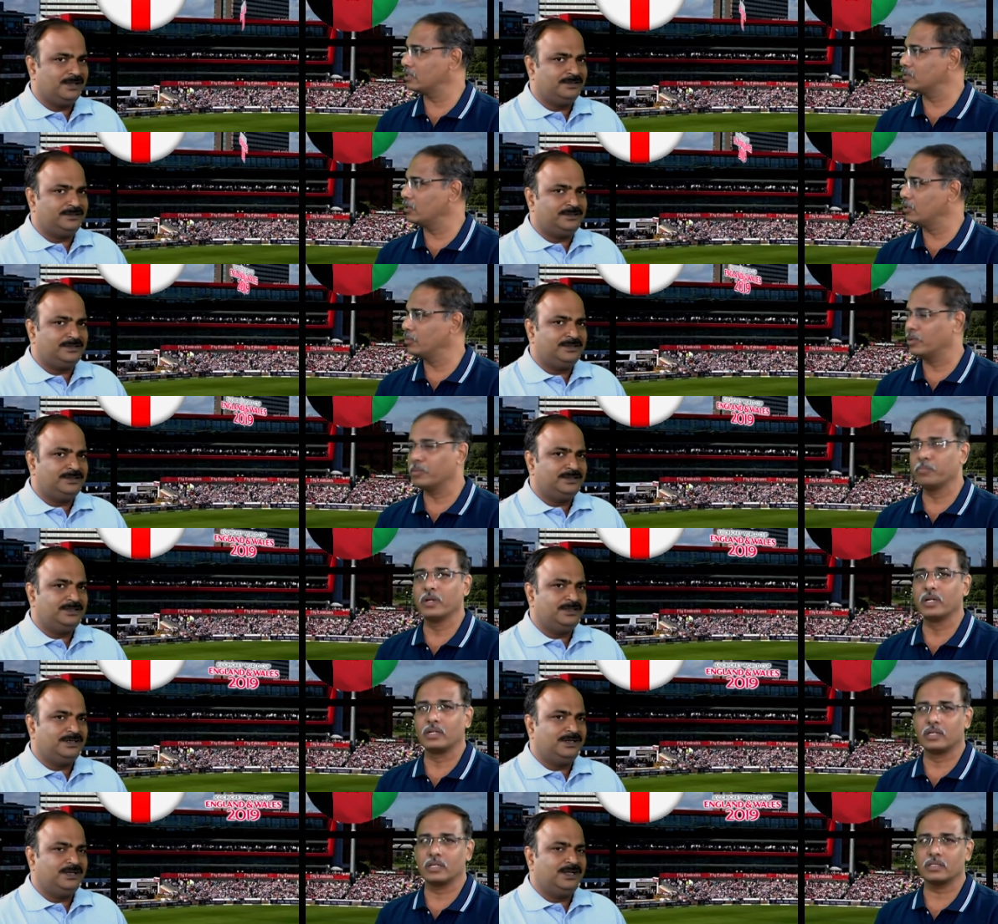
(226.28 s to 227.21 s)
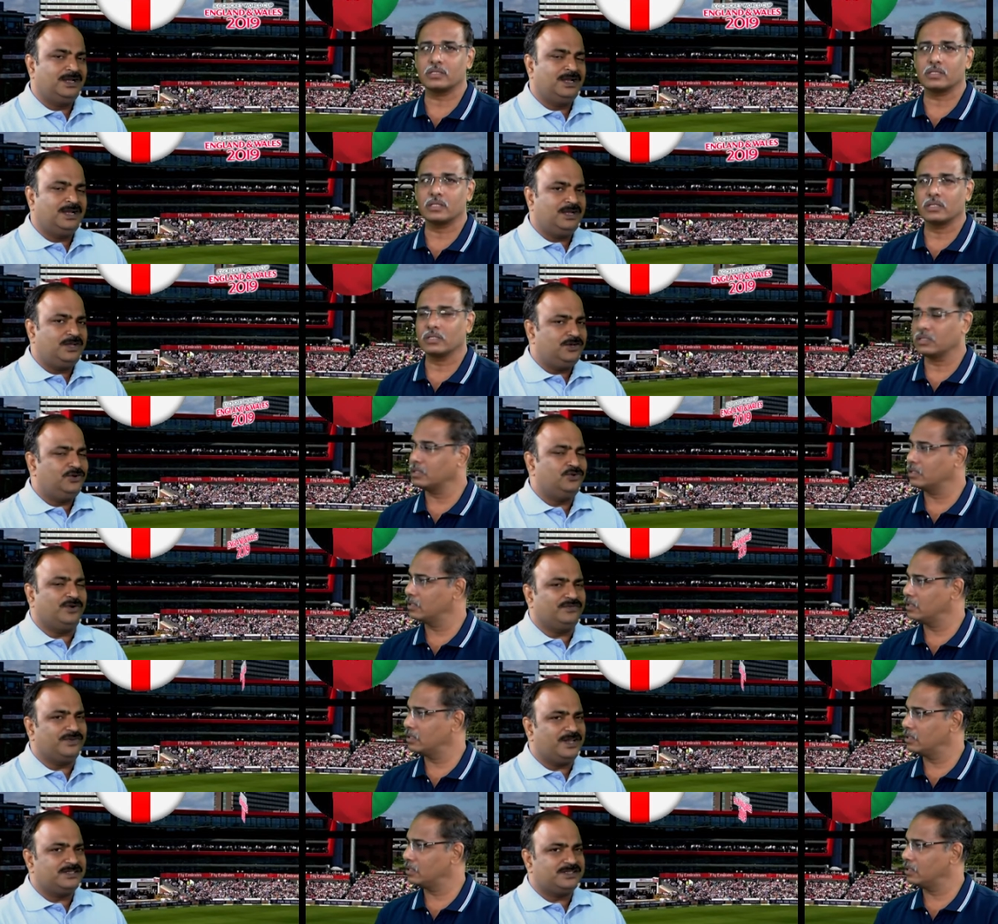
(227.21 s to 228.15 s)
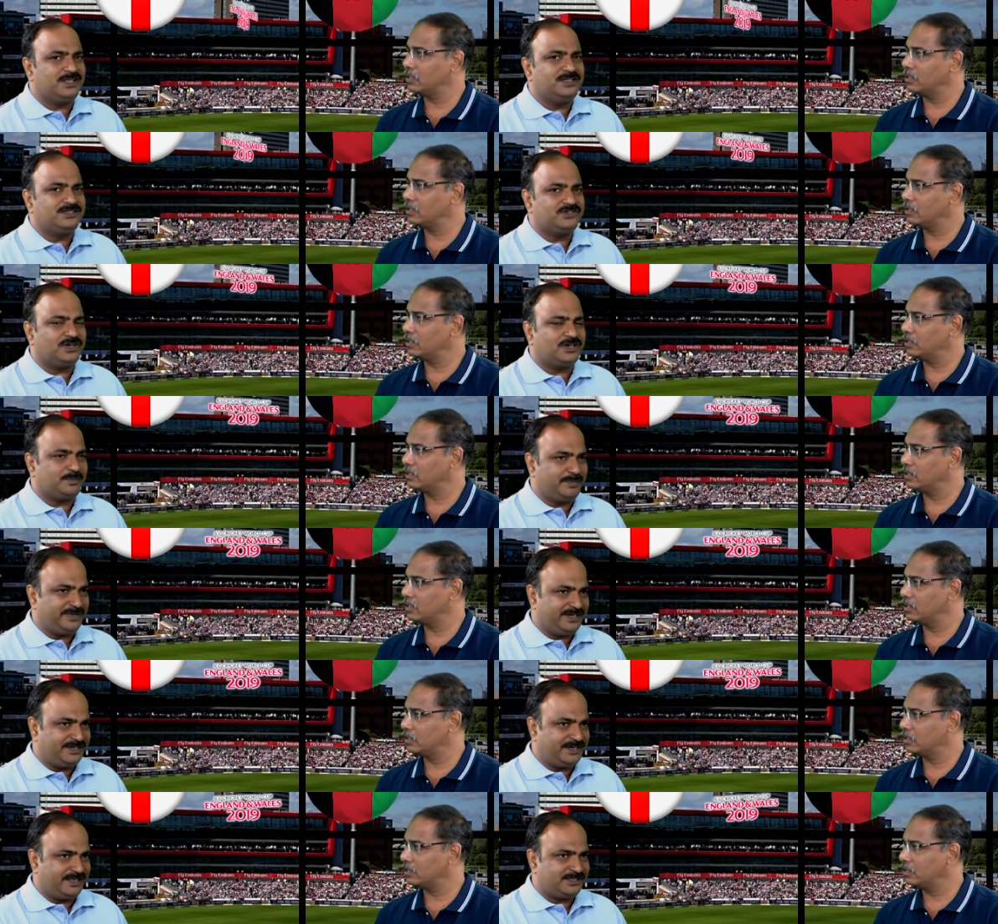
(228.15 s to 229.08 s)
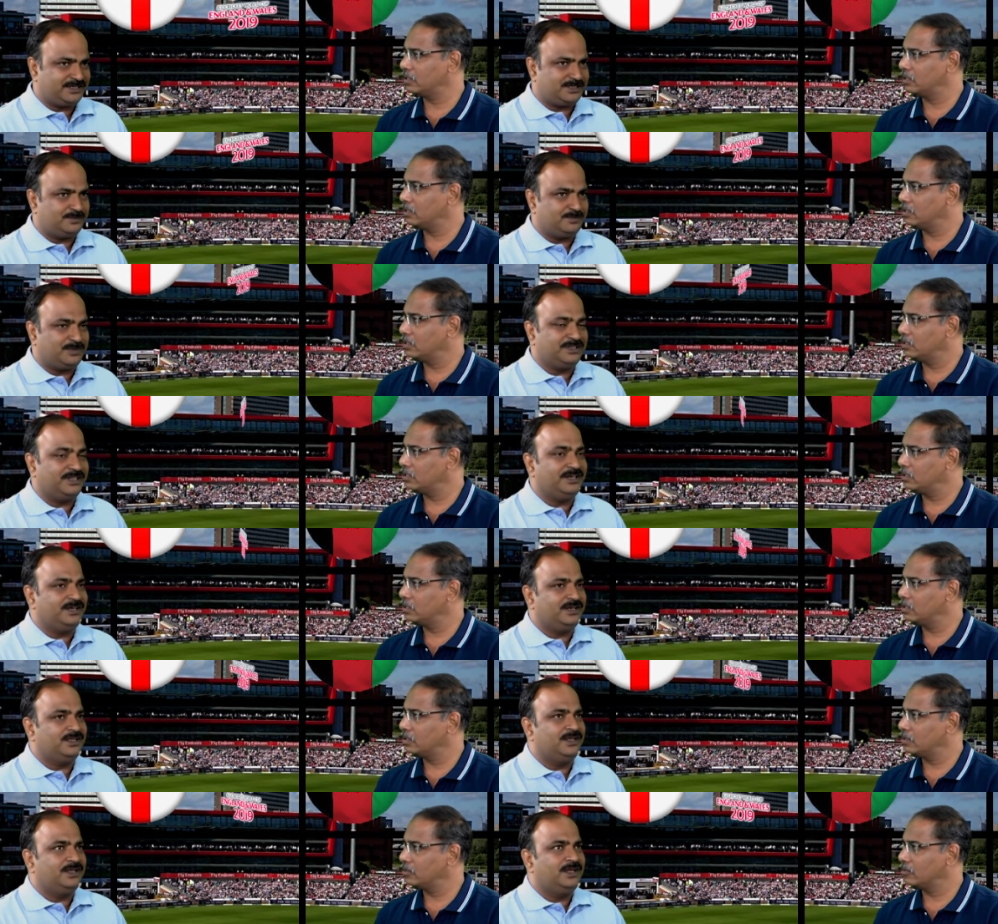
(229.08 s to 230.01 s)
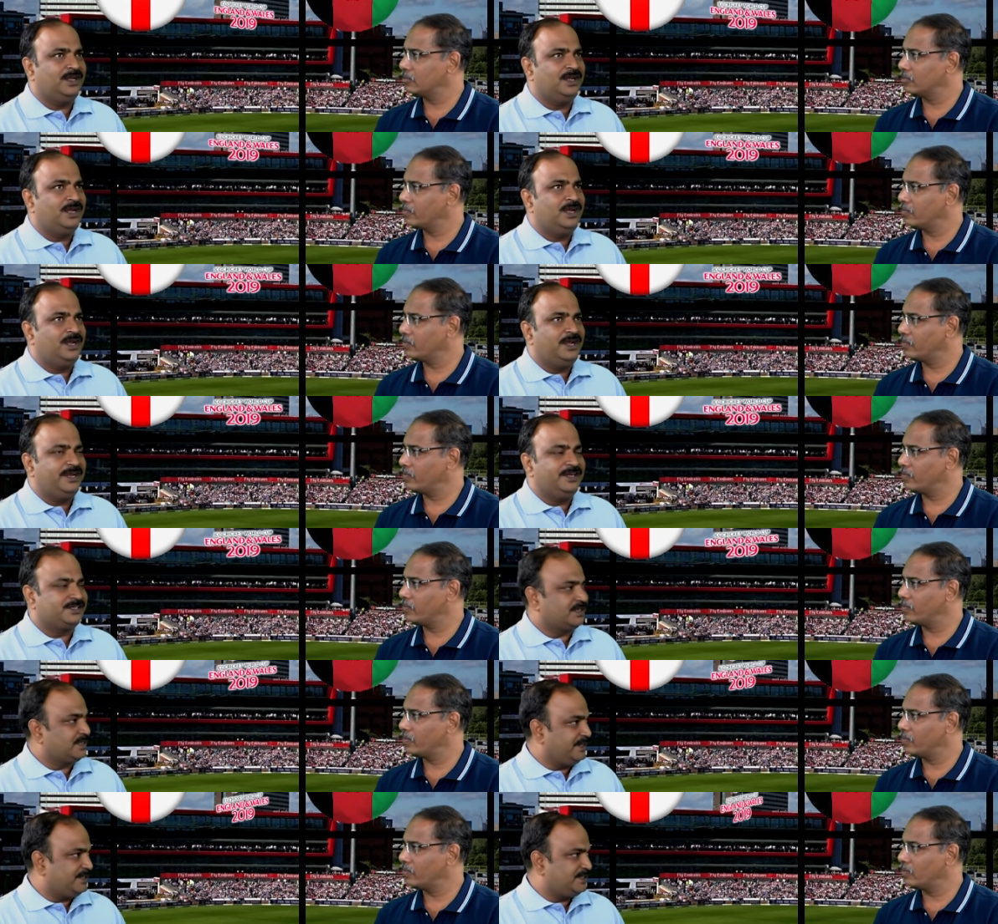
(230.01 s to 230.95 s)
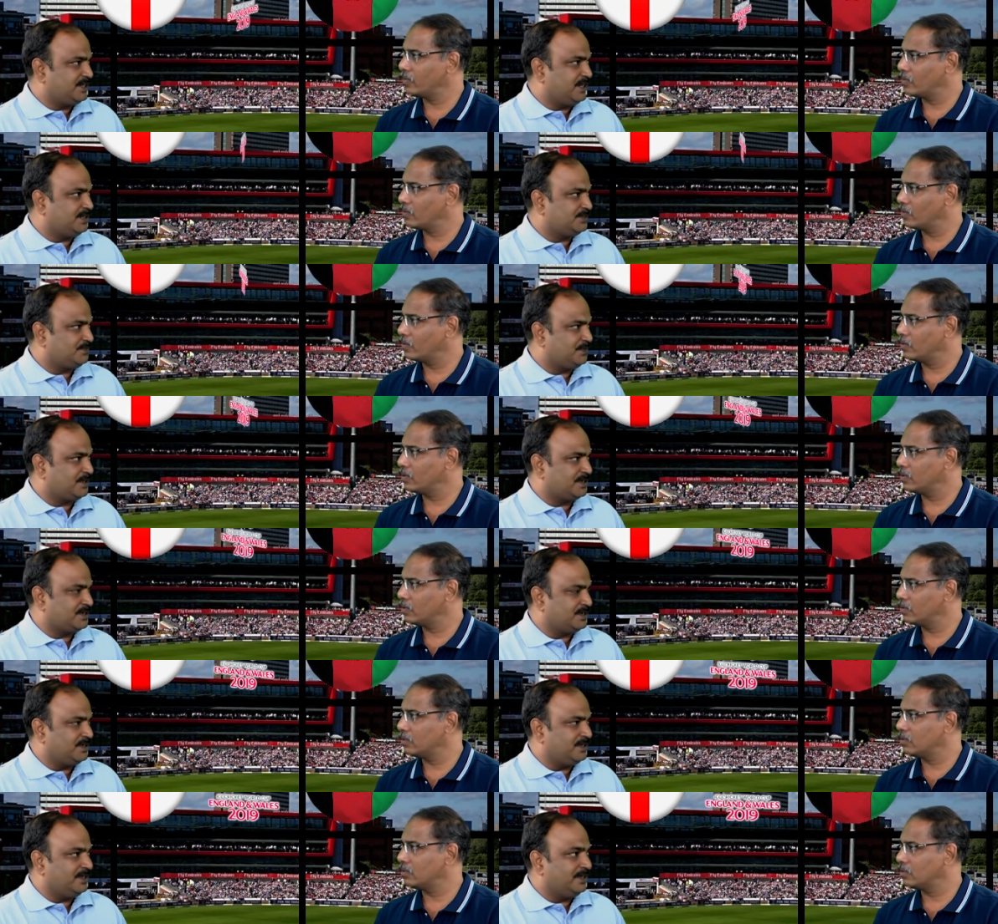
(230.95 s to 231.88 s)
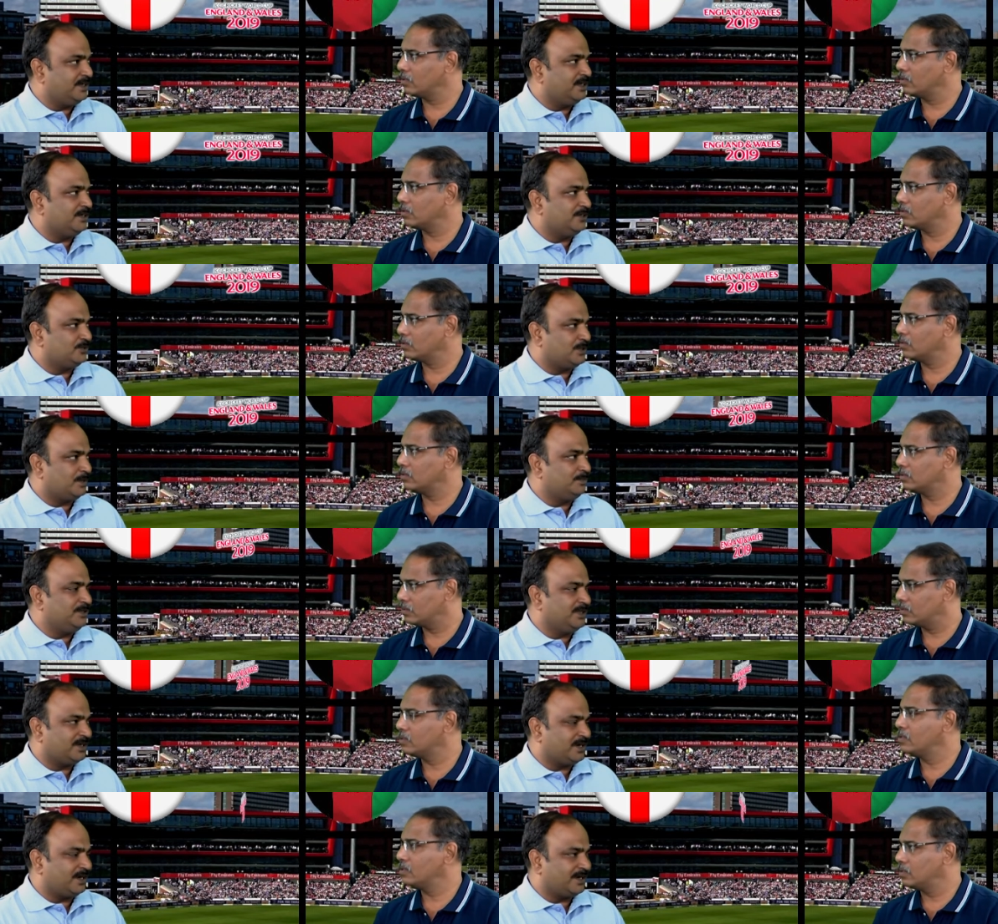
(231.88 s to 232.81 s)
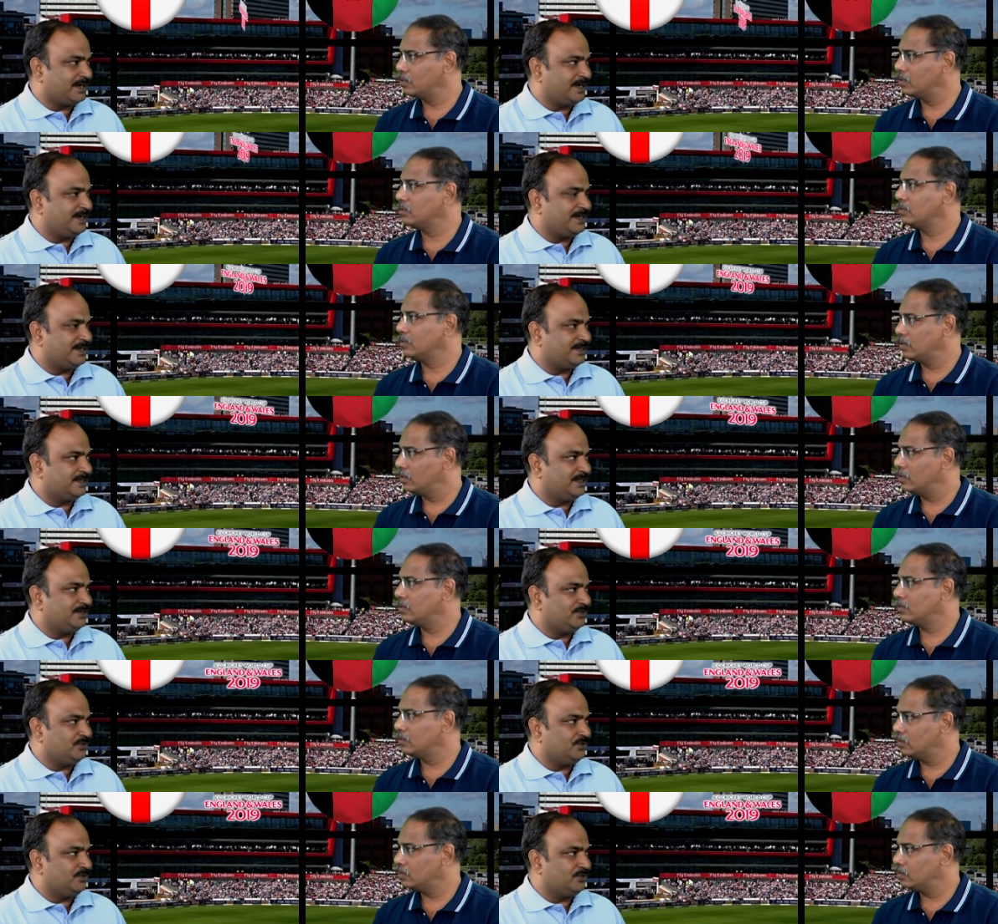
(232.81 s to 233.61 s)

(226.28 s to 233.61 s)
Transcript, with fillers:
Speaker 1: is going to be a big test.
Speaker 2: No, Afghanistan is not a big test, but then it's a great chance for uh, England to up their run rate and then you